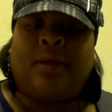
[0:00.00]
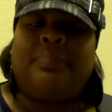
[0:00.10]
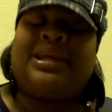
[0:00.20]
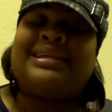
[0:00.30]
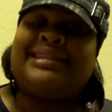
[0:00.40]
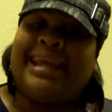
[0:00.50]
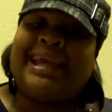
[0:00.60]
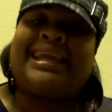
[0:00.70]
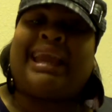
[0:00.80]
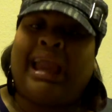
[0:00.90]
Because
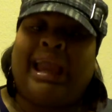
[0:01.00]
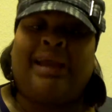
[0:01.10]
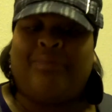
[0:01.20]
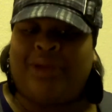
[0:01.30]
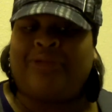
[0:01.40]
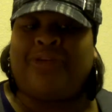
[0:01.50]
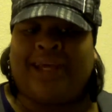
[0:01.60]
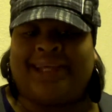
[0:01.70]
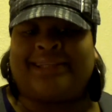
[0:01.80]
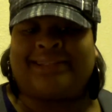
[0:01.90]
it can be
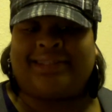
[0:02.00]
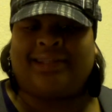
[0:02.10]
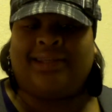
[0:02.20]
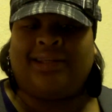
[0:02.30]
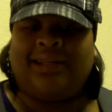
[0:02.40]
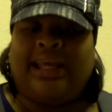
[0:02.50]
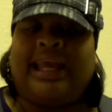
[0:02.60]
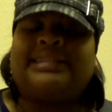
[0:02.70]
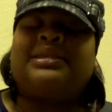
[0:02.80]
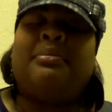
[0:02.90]
fixed.
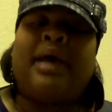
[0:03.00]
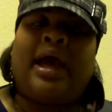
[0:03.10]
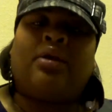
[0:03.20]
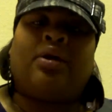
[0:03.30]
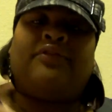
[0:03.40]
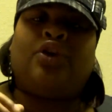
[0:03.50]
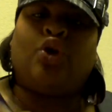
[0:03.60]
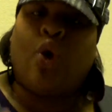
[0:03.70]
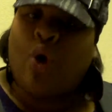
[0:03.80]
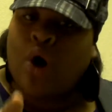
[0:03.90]
It's a matter of
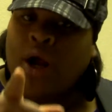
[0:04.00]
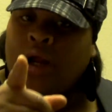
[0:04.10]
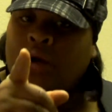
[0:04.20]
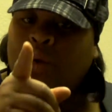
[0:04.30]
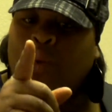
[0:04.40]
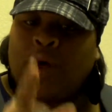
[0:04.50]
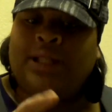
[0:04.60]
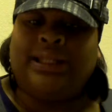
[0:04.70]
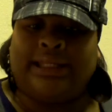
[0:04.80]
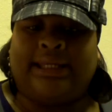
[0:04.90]
your
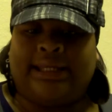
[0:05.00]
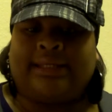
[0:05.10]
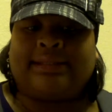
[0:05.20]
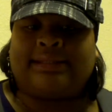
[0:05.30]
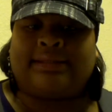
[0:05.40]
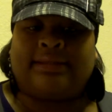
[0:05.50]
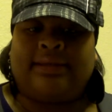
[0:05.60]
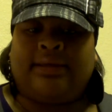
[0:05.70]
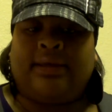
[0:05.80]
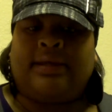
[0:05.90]
willingness
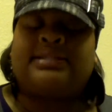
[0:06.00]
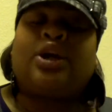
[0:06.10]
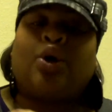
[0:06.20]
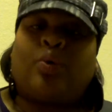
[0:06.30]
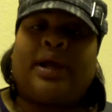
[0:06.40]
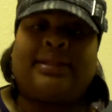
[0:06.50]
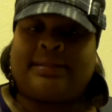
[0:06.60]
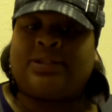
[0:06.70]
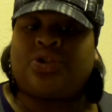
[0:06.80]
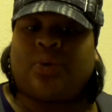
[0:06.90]
to correct the
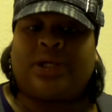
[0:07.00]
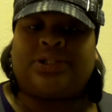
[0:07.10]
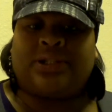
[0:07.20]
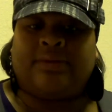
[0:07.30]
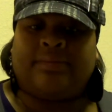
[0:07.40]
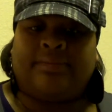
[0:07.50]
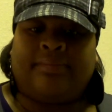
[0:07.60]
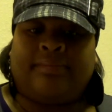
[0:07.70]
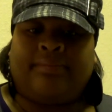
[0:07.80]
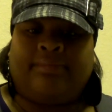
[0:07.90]
situation
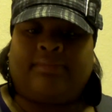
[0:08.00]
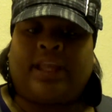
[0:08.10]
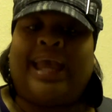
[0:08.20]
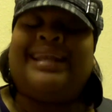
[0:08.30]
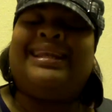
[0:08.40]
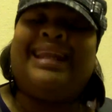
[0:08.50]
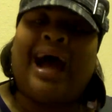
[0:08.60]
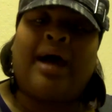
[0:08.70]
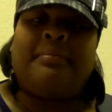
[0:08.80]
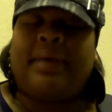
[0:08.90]
and
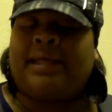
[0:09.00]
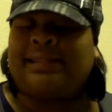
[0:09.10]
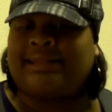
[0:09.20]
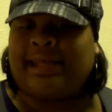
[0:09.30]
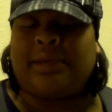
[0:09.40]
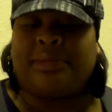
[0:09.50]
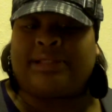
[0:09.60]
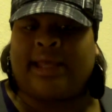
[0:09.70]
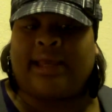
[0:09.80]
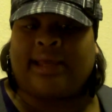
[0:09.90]
not make the same
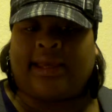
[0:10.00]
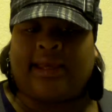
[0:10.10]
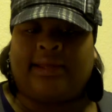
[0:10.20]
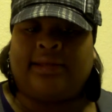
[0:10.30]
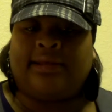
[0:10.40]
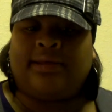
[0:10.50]
mistake again.